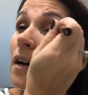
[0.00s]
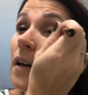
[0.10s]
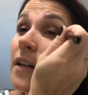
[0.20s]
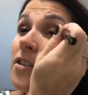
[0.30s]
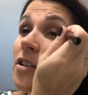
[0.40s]

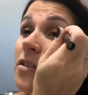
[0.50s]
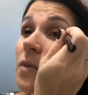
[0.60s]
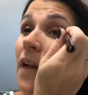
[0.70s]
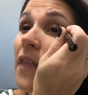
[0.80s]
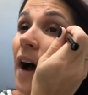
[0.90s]
I just
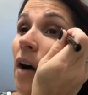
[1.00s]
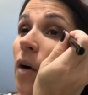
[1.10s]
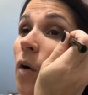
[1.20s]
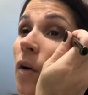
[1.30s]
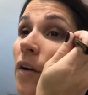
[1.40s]
want that
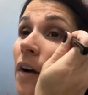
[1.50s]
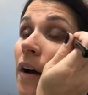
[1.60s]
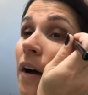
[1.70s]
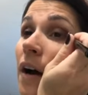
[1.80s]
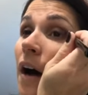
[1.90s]

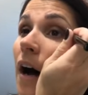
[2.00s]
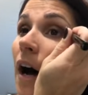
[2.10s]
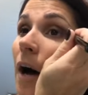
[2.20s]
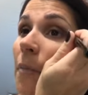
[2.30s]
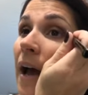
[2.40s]
corner.
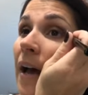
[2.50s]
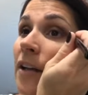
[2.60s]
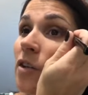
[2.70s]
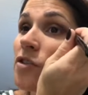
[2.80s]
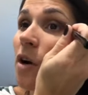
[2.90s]

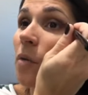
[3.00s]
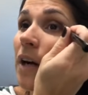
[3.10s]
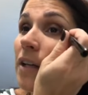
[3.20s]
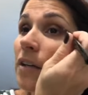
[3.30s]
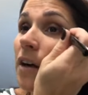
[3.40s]
And you don't
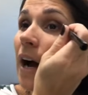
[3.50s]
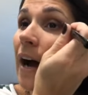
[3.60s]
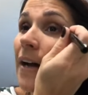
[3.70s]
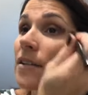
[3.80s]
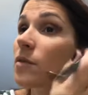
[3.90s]
want your
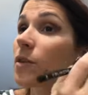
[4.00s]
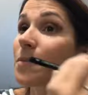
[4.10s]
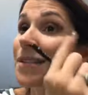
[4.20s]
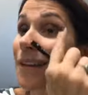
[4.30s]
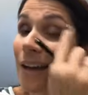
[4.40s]
eyes,
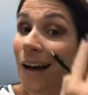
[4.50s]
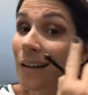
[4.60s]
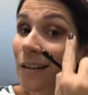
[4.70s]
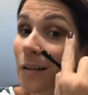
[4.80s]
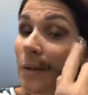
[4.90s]
whoops, see I got
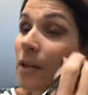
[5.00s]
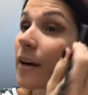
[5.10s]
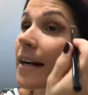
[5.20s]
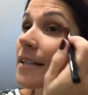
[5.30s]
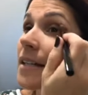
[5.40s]
a little bit
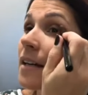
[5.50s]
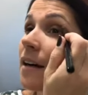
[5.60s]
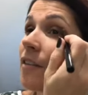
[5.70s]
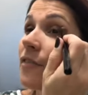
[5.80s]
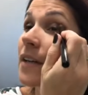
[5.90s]
crazy.
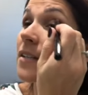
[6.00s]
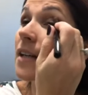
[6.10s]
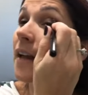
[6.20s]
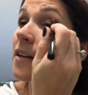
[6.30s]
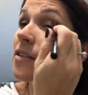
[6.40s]
I'll fix
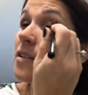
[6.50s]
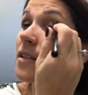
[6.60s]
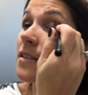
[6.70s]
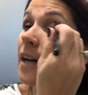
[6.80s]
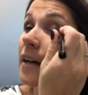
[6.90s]
that in just
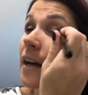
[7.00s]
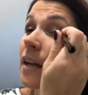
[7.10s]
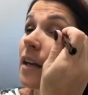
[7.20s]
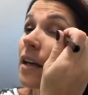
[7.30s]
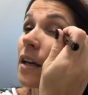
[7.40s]
a
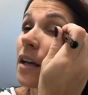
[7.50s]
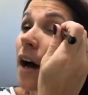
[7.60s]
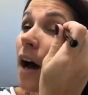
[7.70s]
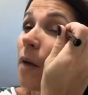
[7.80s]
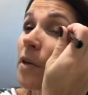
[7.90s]
second.
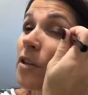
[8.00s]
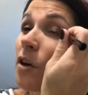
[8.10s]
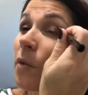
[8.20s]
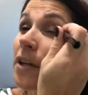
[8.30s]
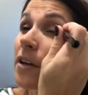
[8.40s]
You
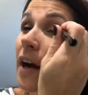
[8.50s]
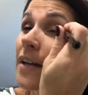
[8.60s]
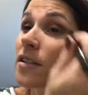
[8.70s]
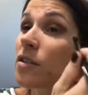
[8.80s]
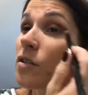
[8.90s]
don't want your
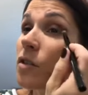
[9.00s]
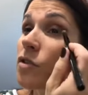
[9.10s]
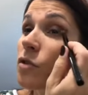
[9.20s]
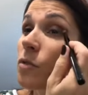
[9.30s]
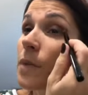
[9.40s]
eyes to look
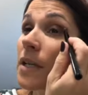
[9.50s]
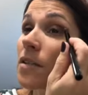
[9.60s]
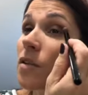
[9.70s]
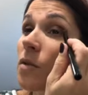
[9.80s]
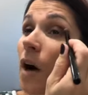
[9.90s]
droopy,
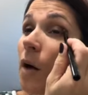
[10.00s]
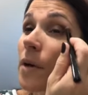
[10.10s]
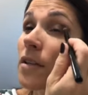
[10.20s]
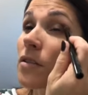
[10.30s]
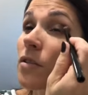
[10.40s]
so you
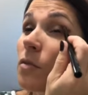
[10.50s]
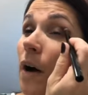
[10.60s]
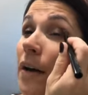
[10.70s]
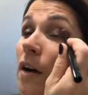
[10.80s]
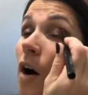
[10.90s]
always do
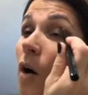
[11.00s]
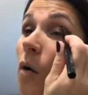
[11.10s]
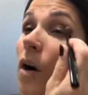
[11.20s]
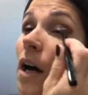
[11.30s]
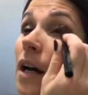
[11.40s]
want to
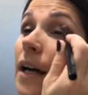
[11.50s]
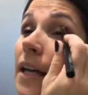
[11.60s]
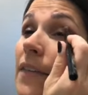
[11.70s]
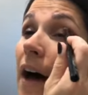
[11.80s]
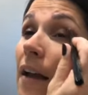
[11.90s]
go
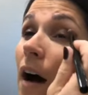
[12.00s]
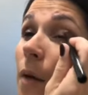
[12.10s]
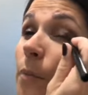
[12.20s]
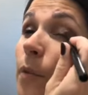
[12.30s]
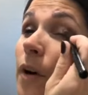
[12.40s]
in that
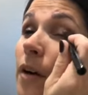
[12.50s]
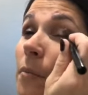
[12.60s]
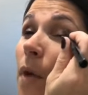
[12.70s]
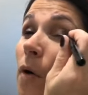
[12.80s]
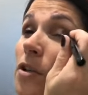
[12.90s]
upward
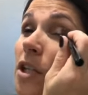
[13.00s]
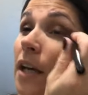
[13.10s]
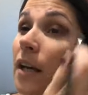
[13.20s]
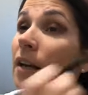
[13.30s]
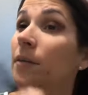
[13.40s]

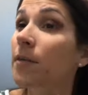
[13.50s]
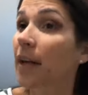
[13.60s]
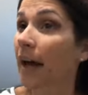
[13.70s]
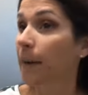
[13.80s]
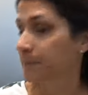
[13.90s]
motion.
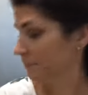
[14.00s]
Okay,